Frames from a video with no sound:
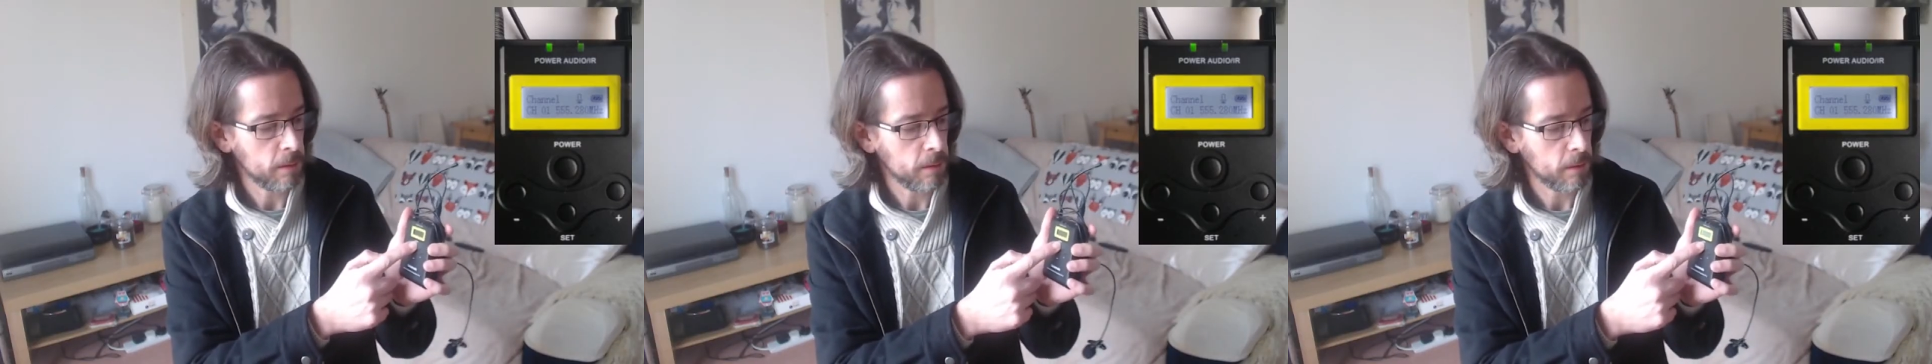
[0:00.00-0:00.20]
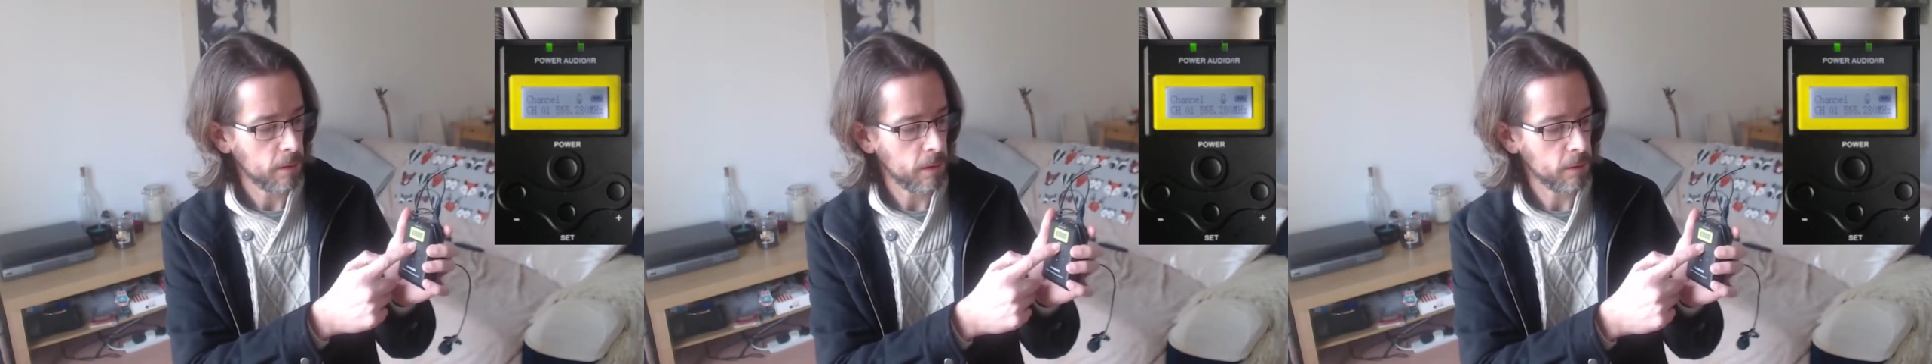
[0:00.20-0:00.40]

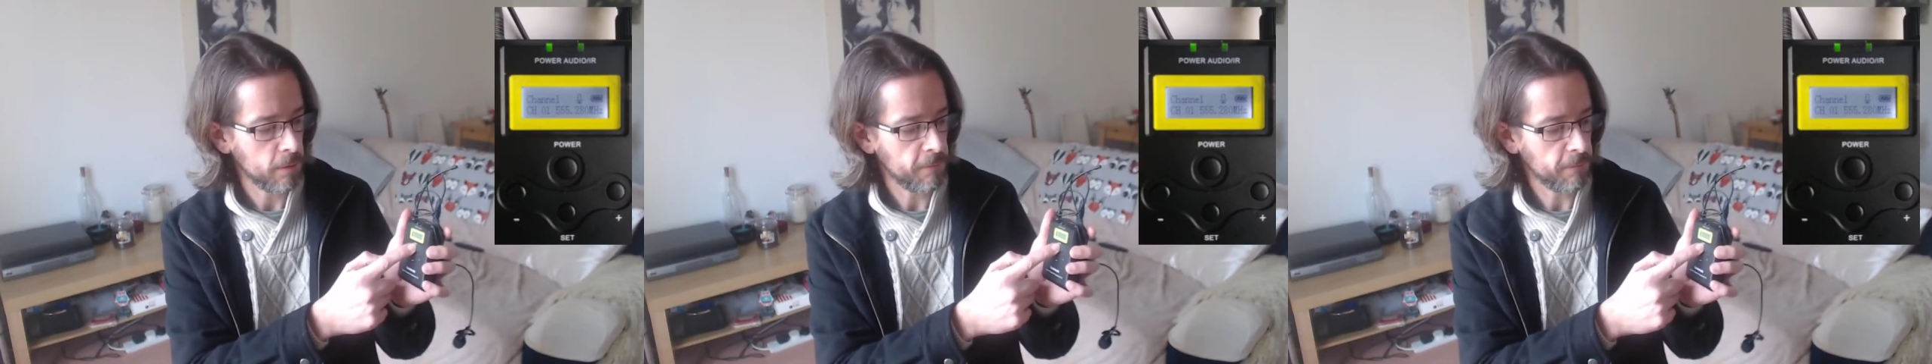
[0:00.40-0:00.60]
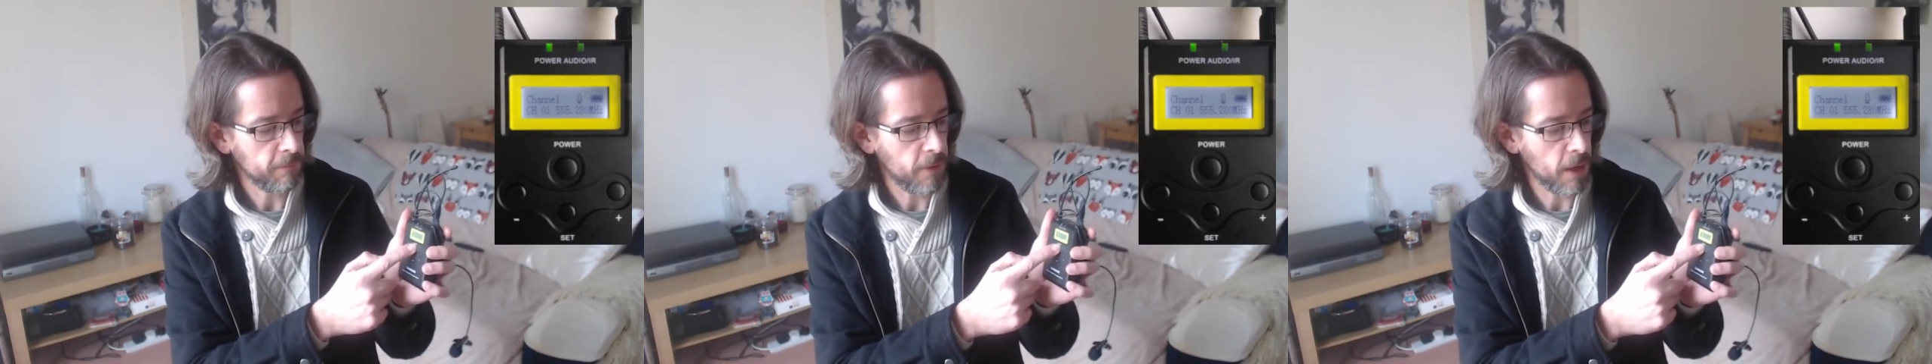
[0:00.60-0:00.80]
on the
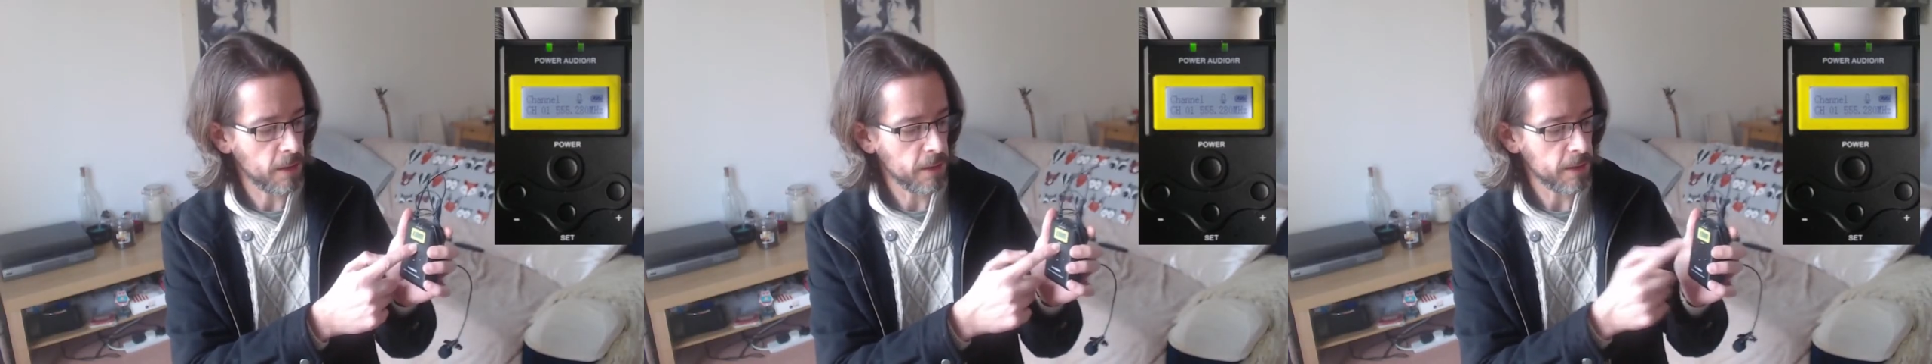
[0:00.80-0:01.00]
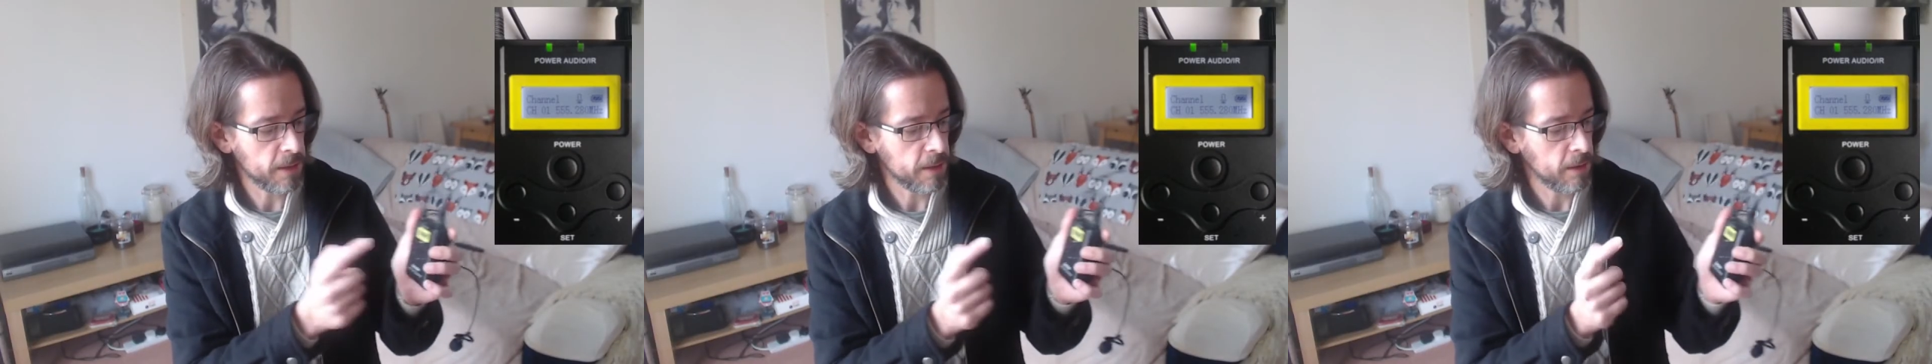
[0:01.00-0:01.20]

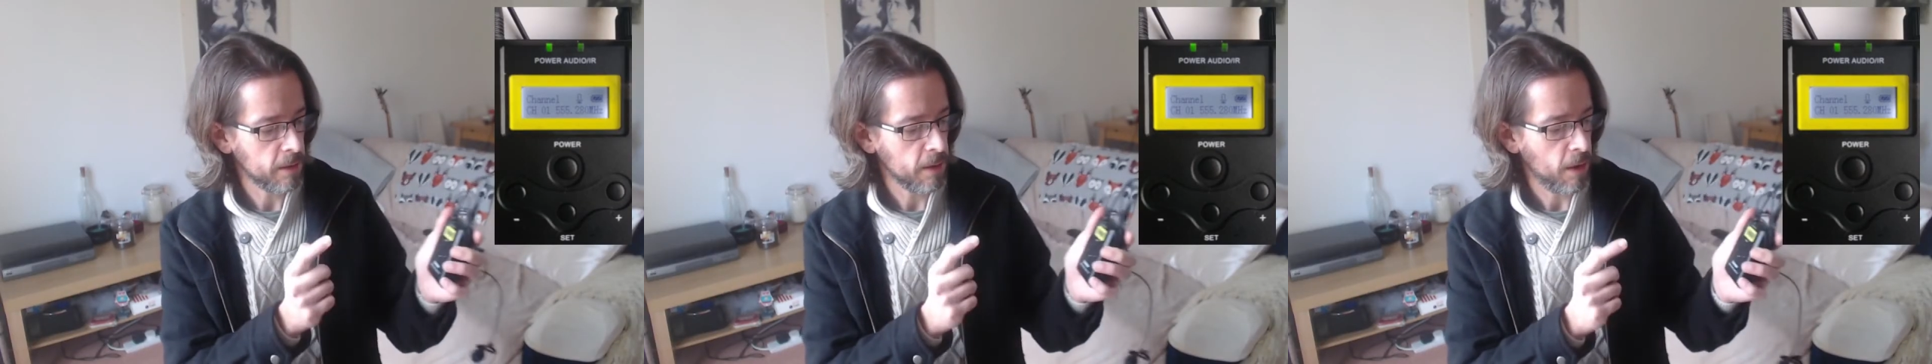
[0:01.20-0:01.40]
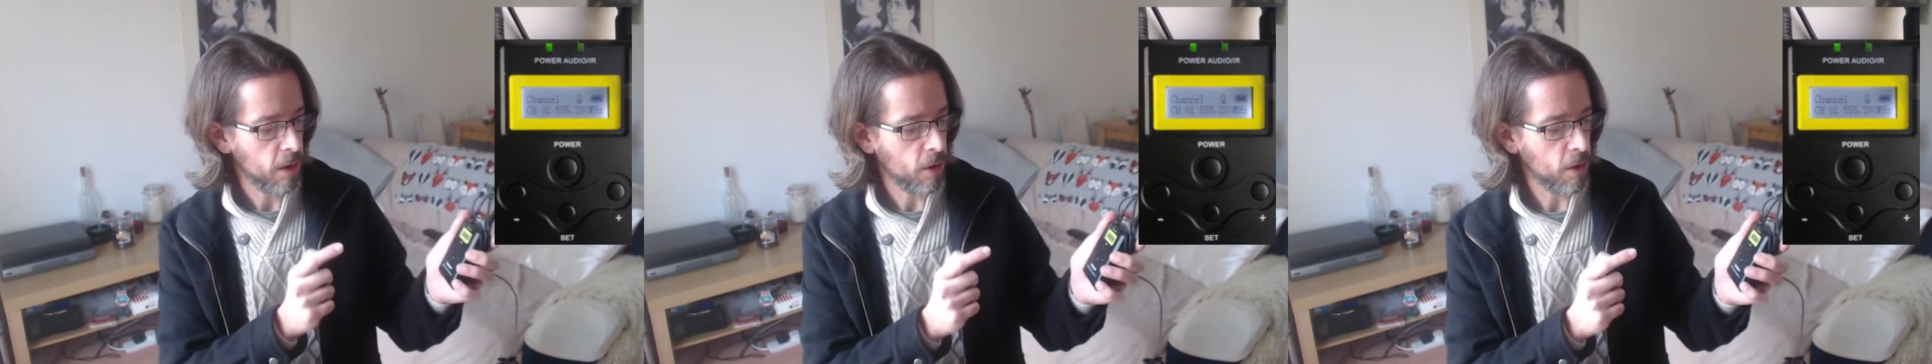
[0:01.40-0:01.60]
front
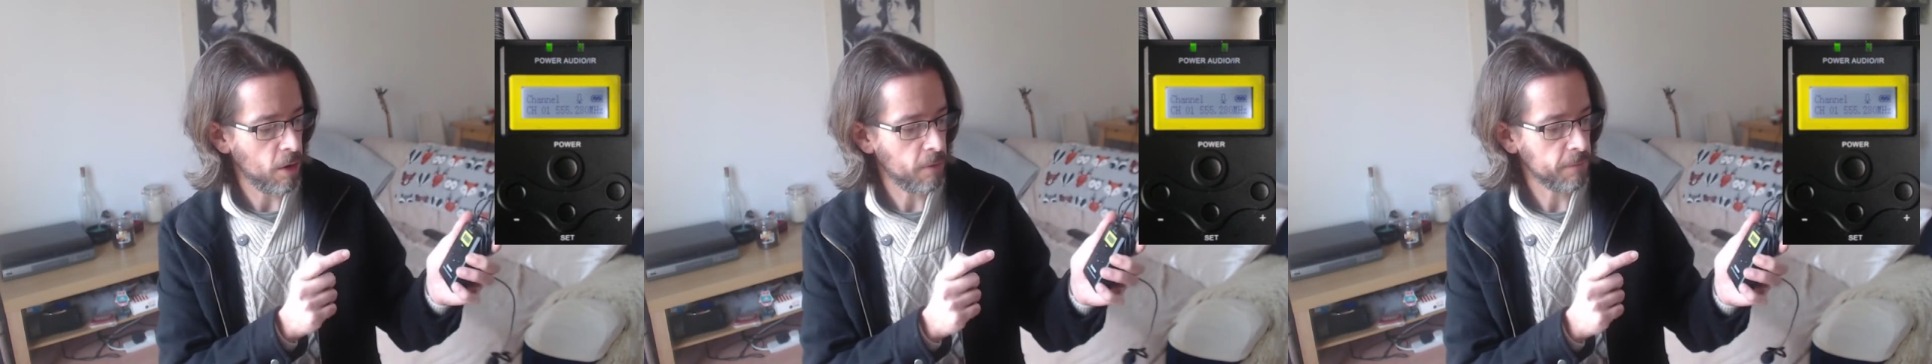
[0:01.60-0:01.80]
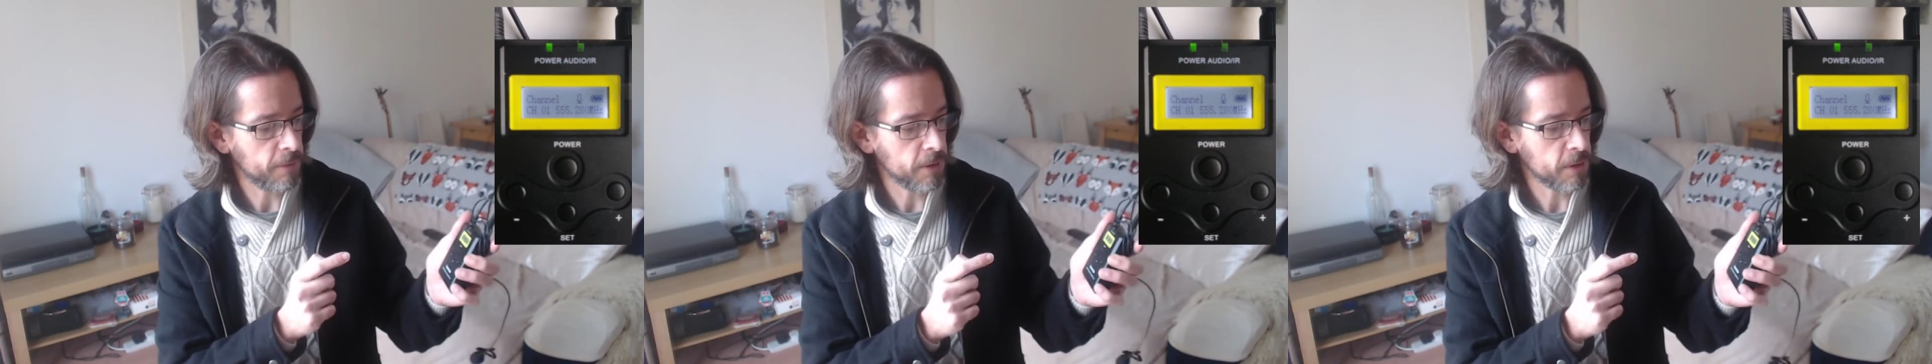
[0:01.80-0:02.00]

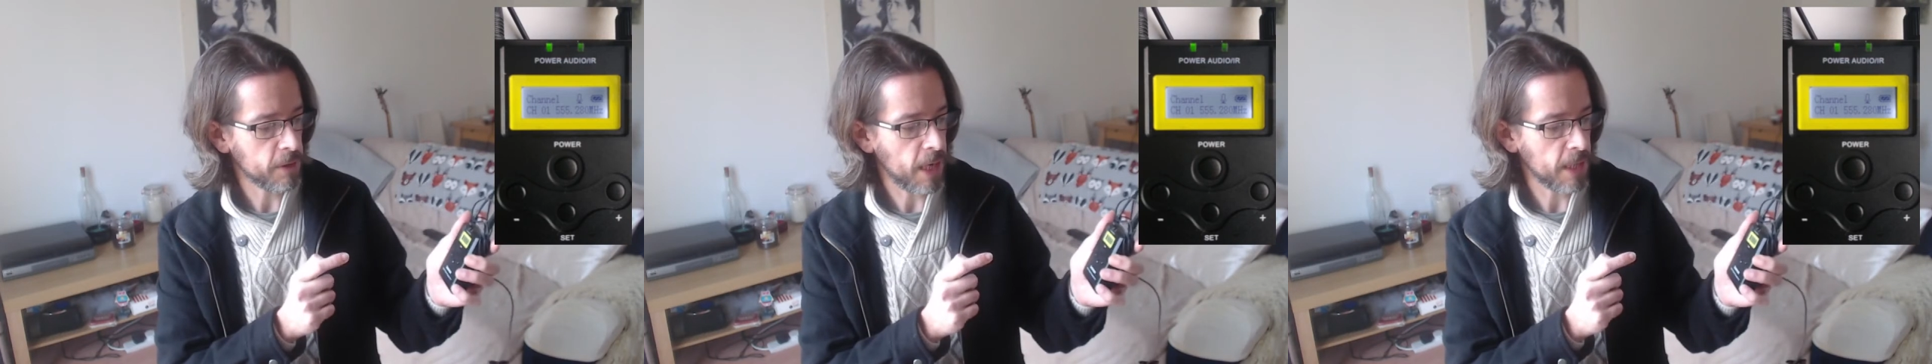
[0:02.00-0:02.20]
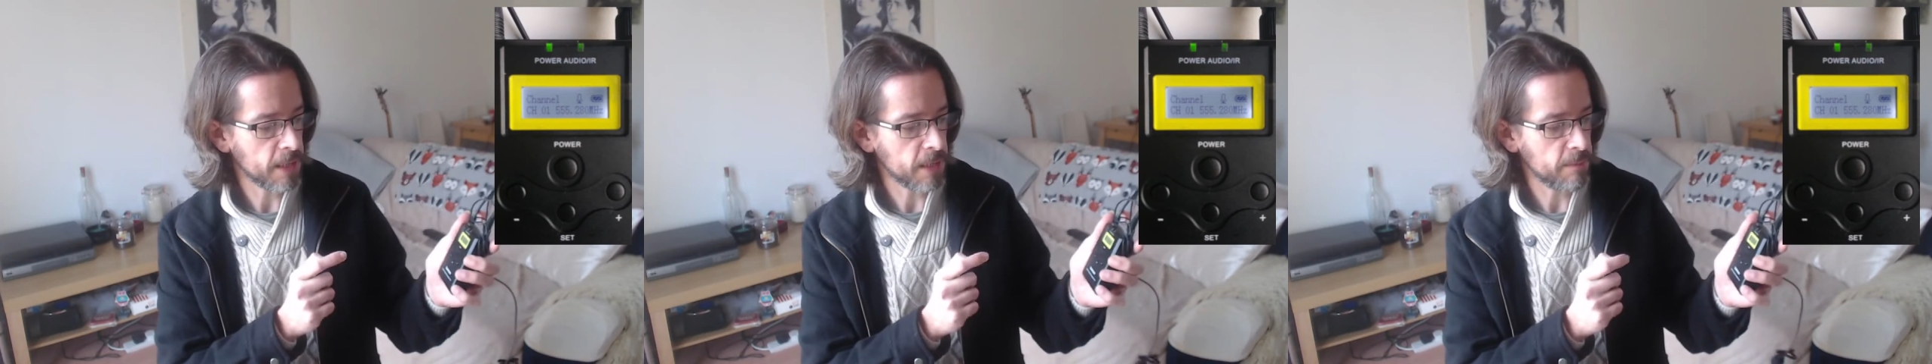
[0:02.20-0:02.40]
of the
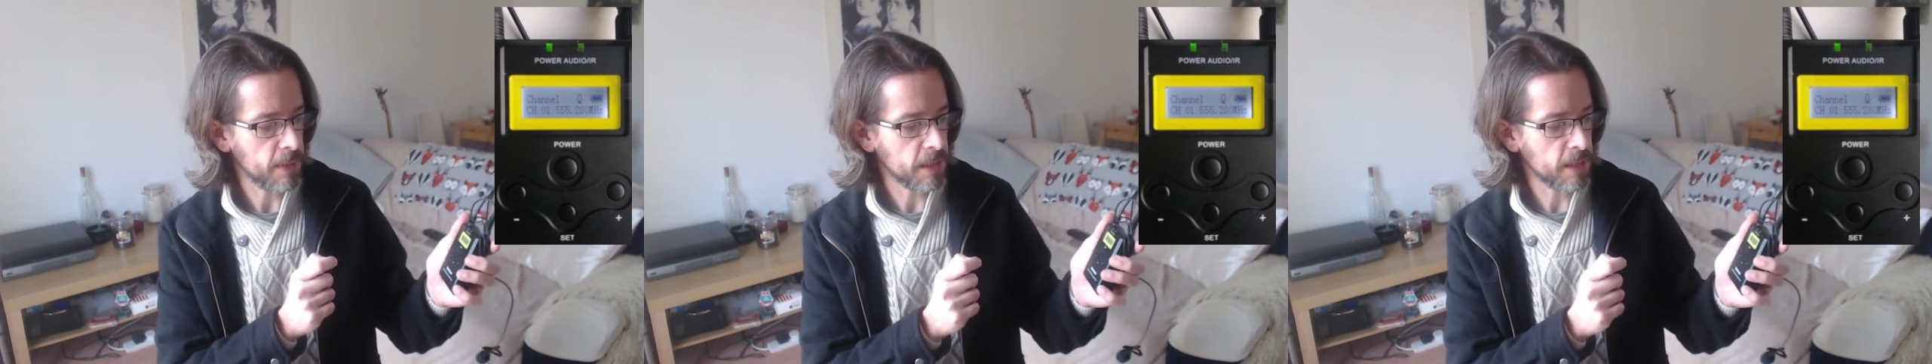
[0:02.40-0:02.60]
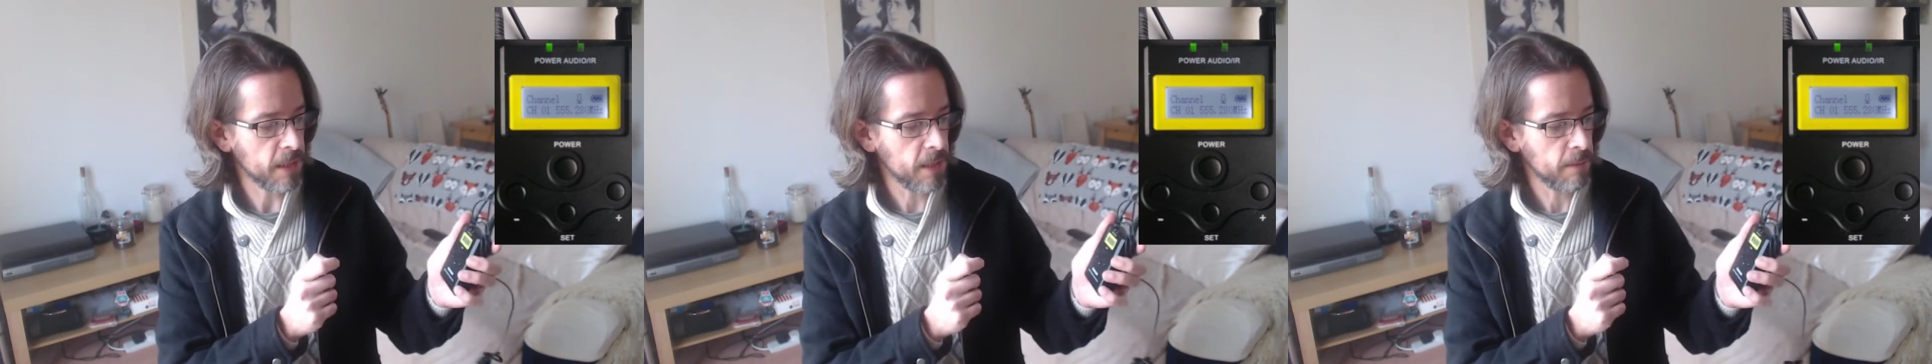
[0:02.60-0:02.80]

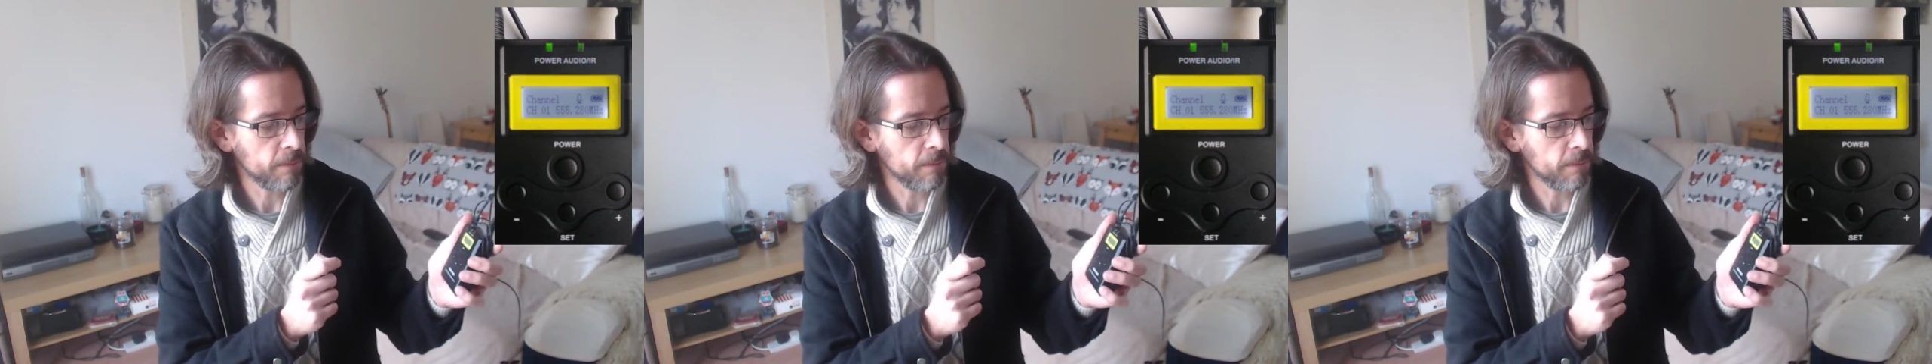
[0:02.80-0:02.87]
transmitter.